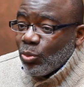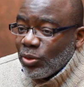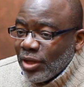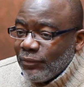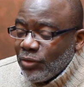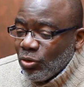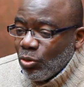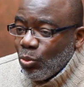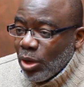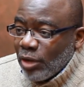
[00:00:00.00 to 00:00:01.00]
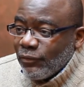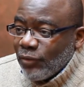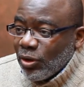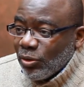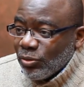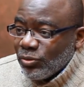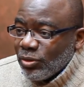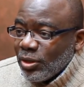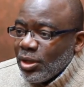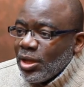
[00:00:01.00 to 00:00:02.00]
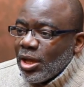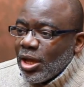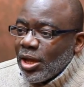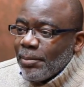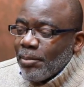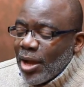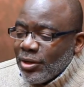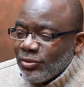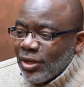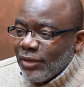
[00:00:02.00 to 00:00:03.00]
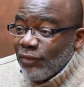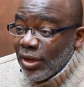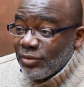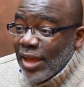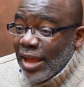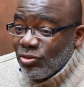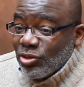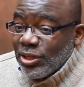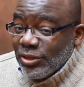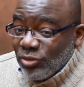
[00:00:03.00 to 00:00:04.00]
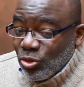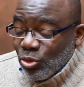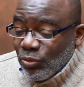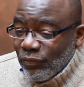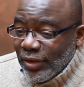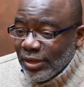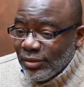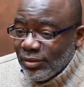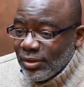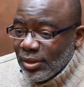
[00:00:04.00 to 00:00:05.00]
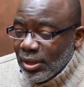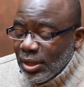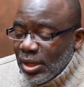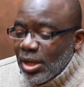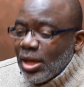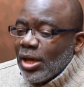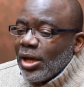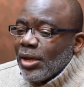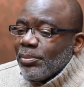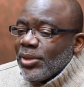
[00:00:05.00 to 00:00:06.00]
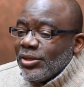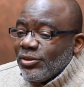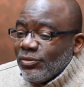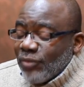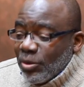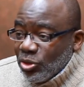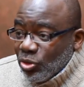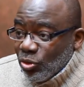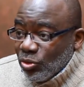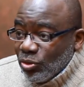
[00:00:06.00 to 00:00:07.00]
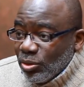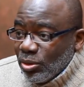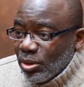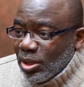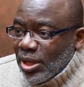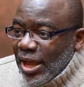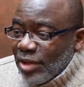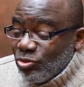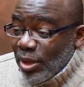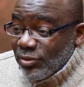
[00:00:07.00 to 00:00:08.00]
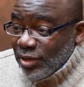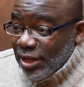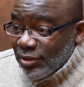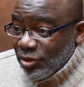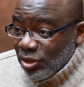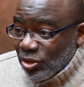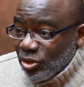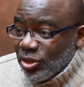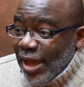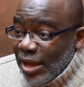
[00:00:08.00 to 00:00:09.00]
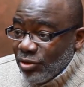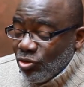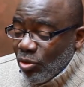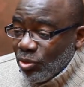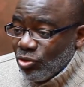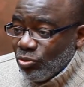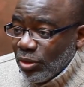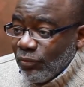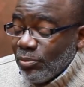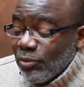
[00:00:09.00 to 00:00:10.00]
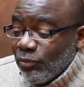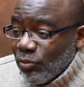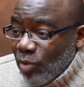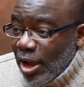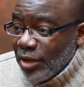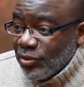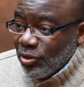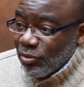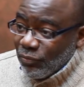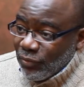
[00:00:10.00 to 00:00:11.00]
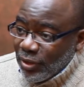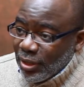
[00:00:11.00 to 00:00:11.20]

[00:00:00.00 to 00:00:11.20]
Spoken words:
whatever your workflows, Midas NFX actually is a good fit. It is very good at translating CAD geometry from a variety of